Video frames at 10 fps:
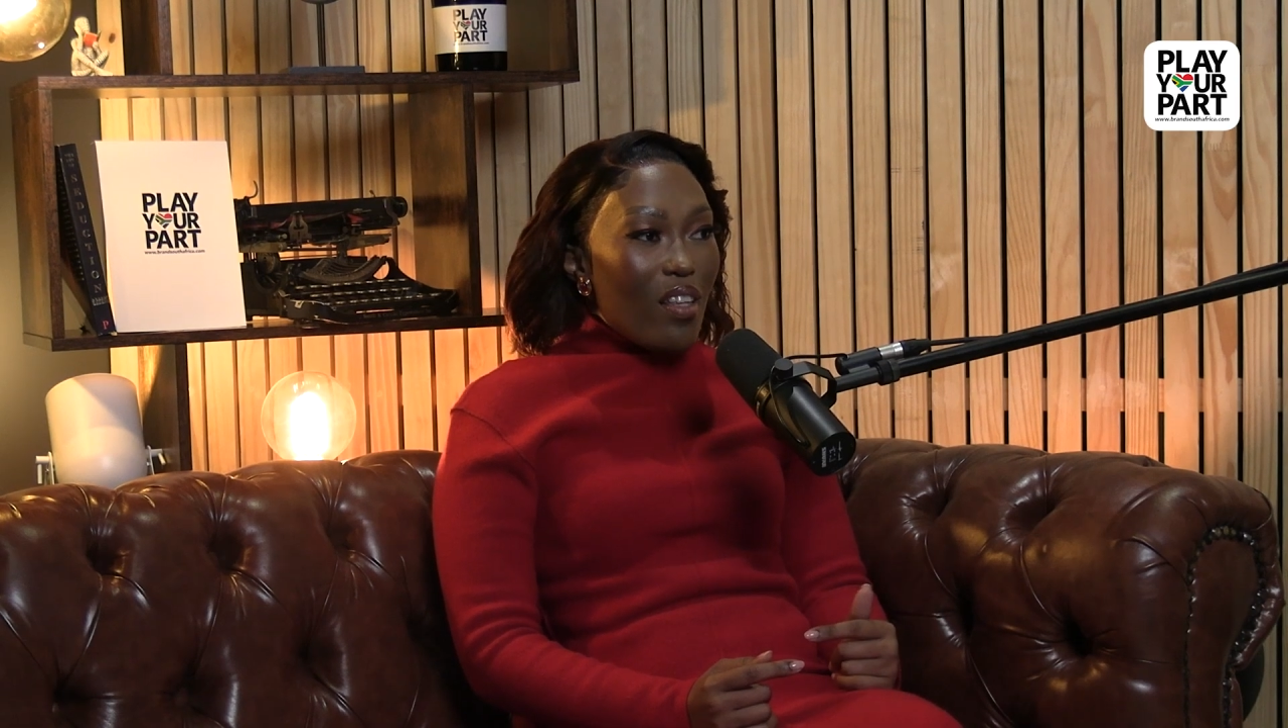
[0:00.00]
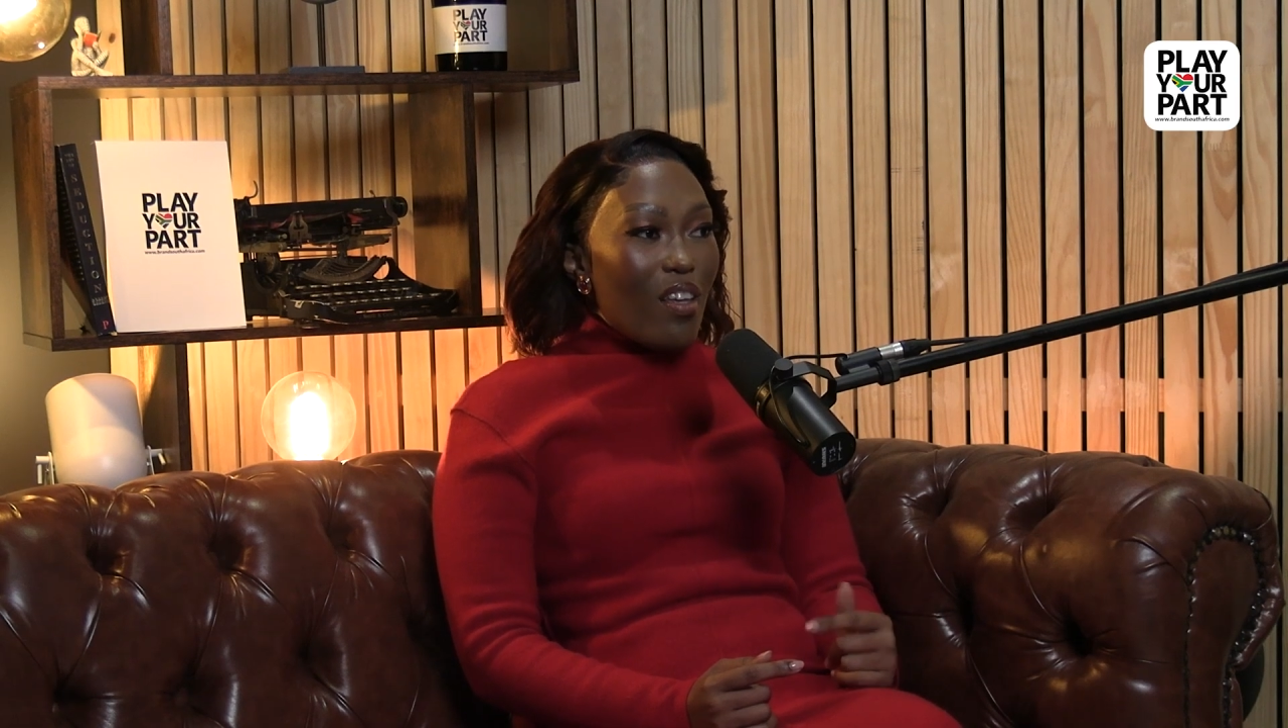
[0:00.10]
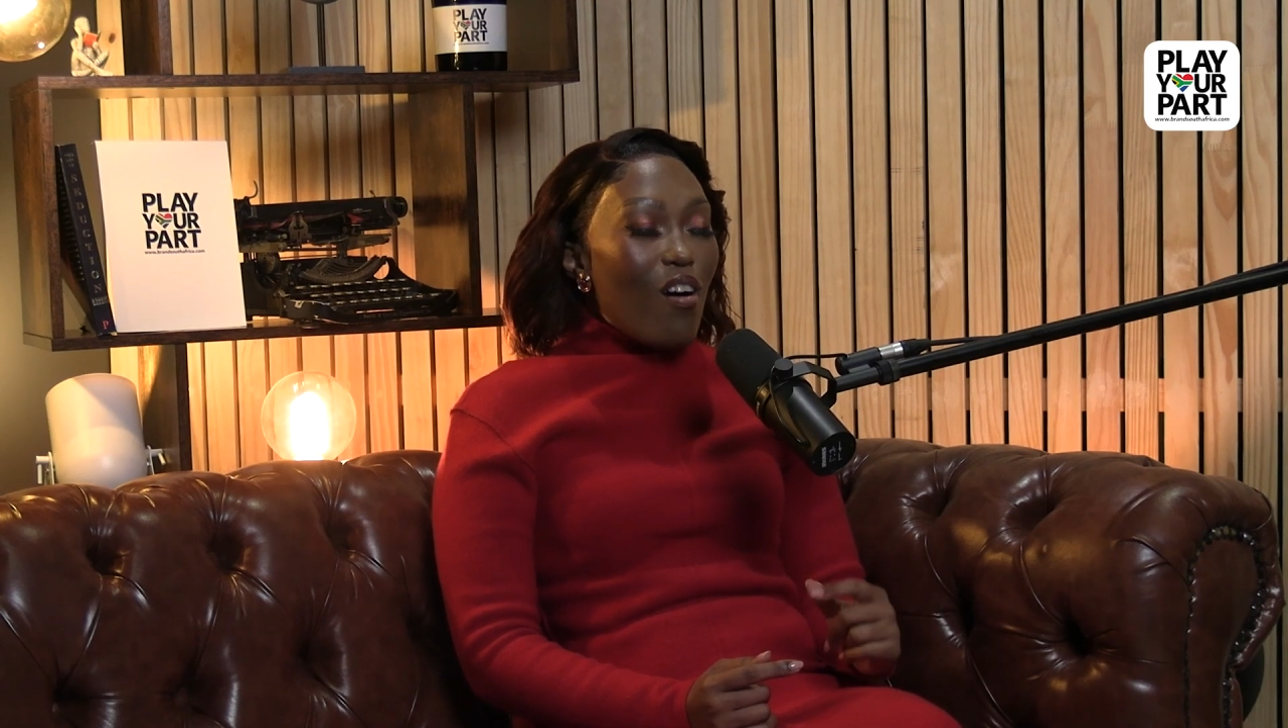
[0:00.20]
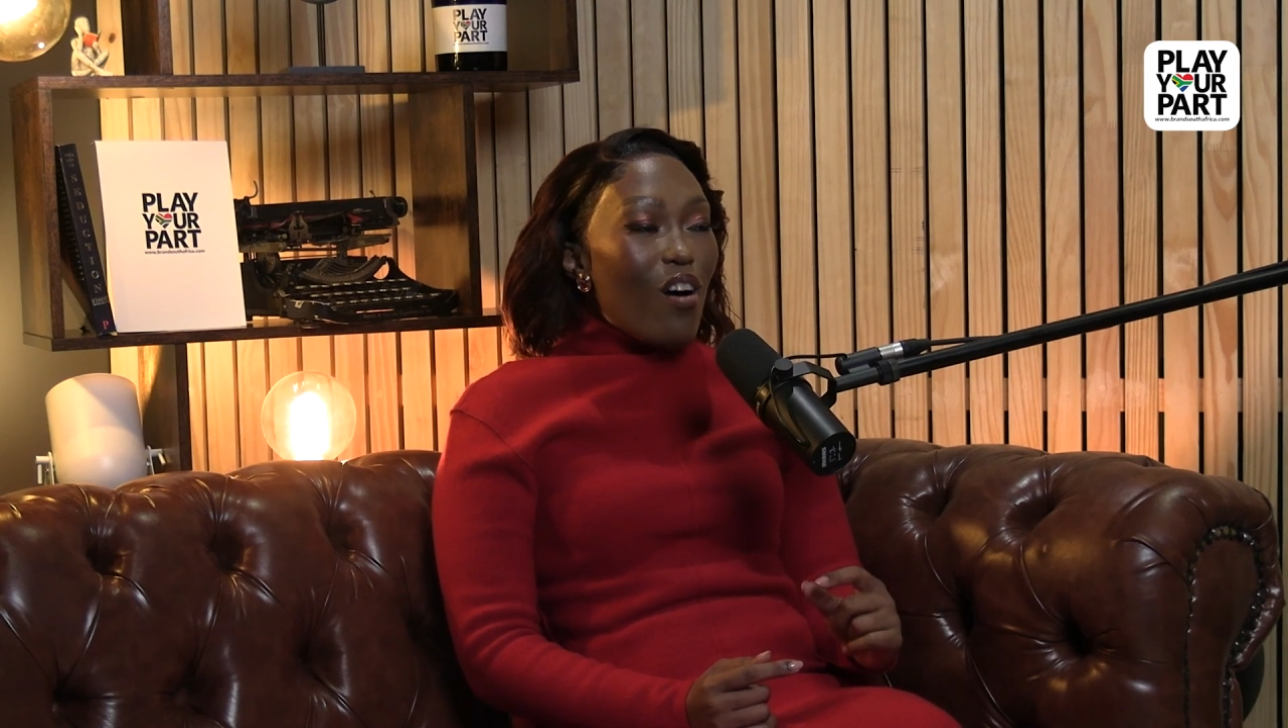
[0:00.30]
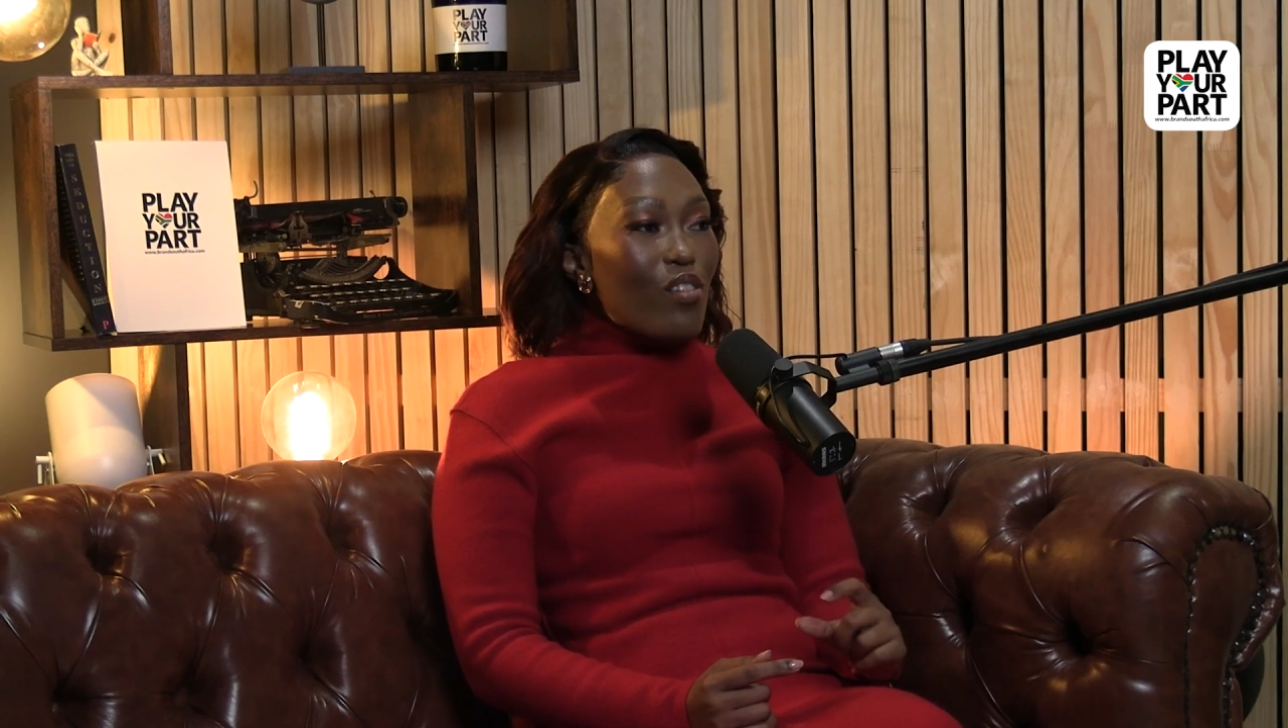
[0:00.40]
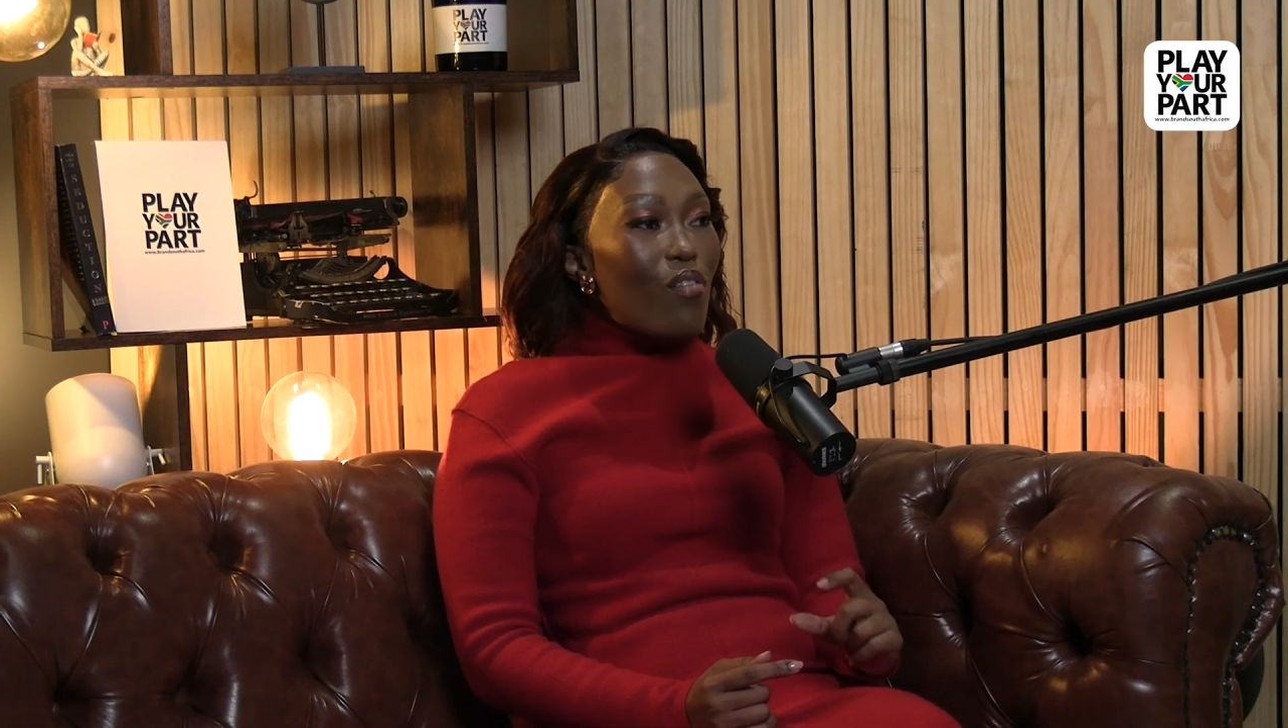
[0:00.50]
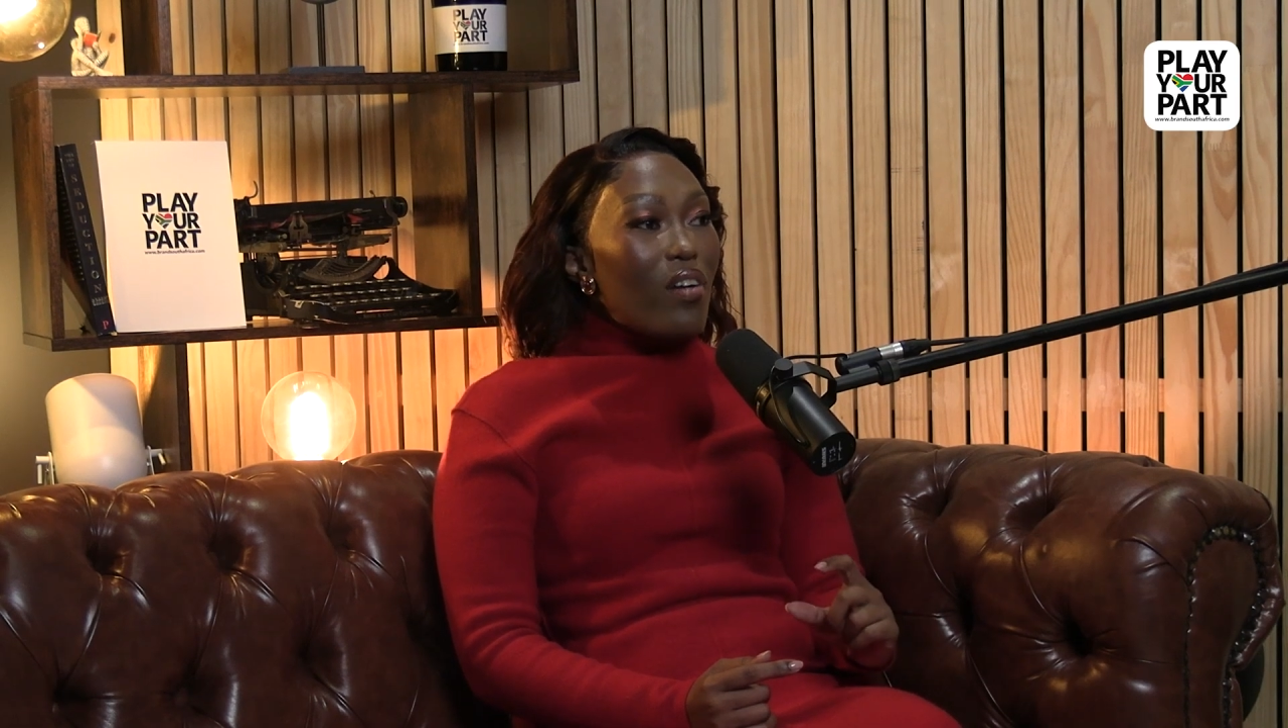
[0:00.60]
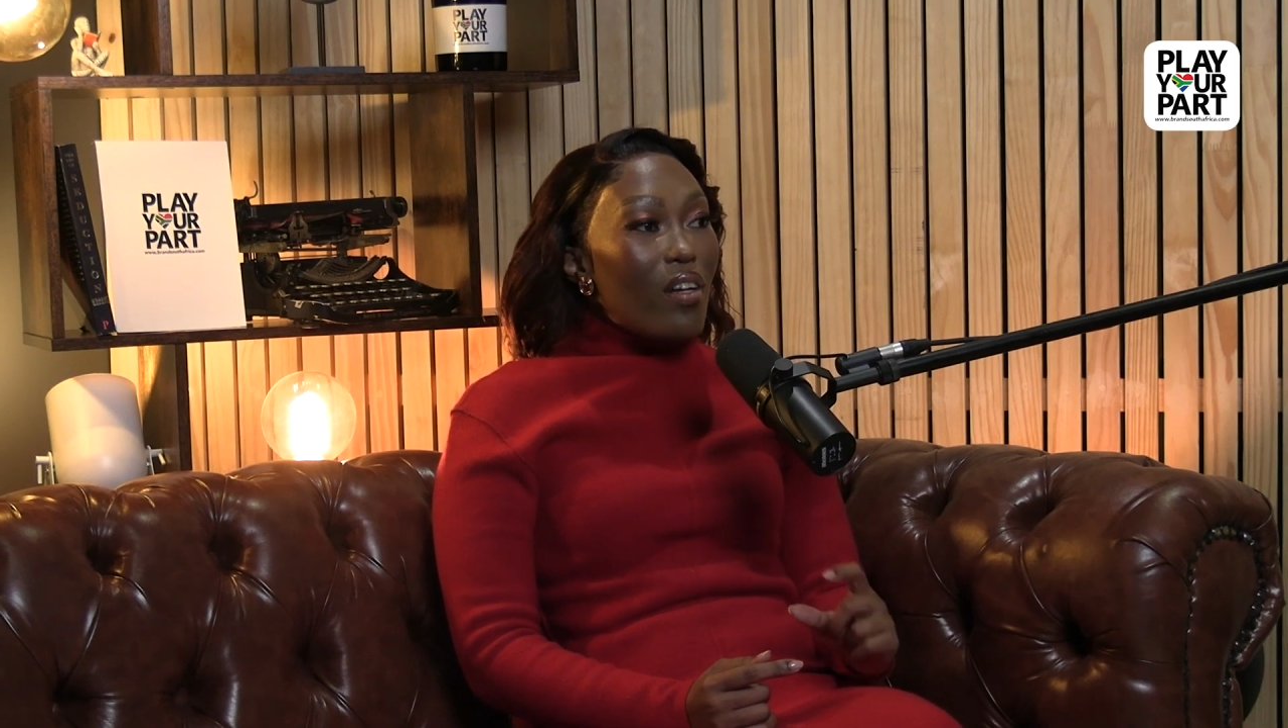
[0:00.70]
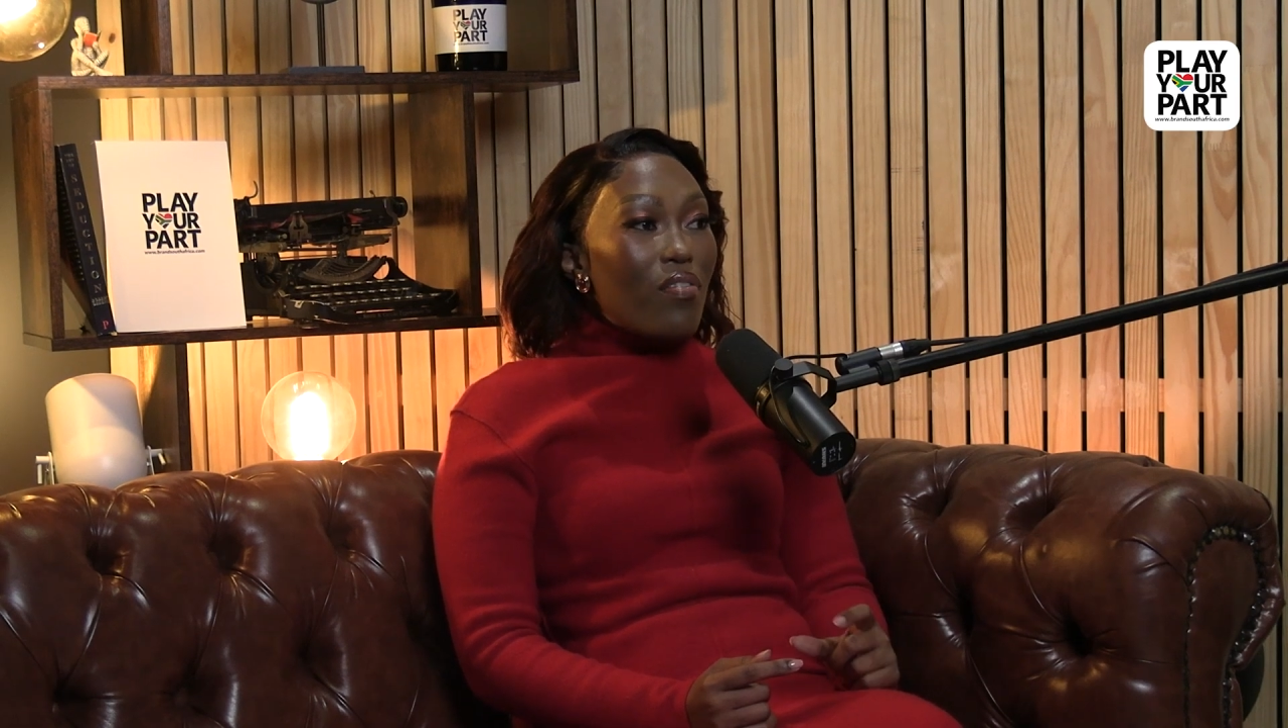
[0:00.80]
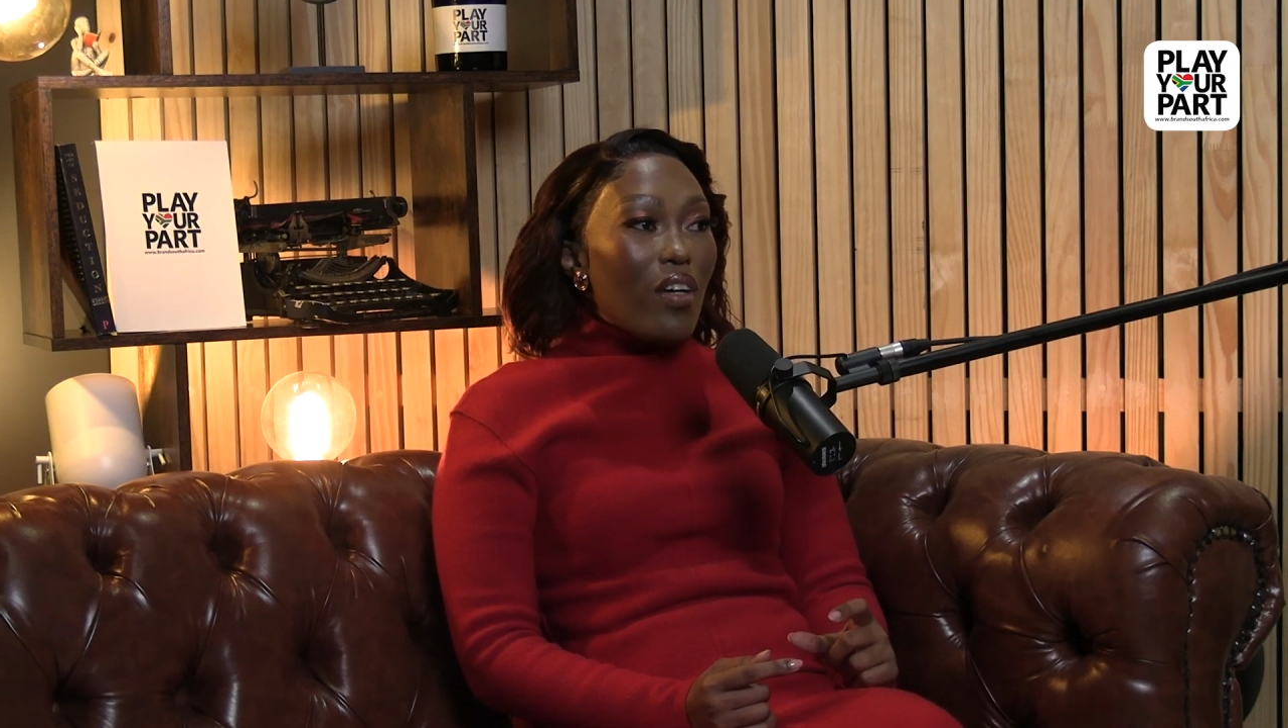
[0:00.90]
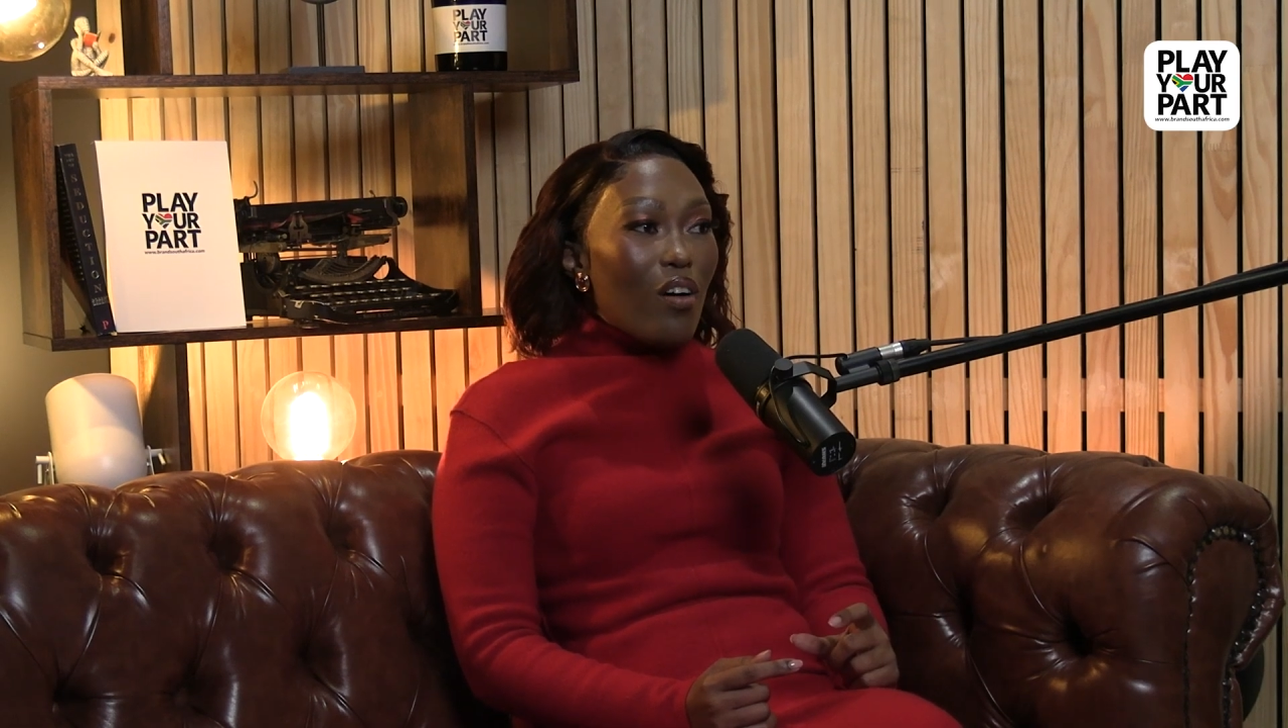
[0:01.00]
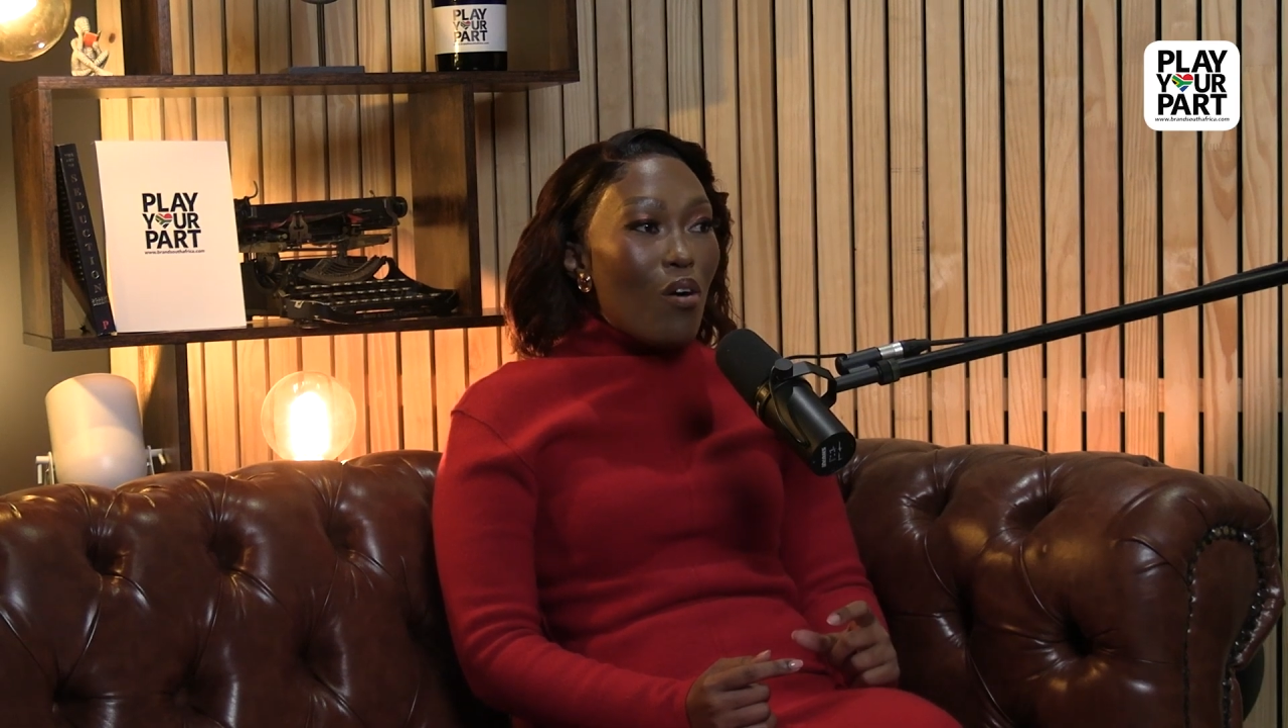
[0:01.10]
the cost of living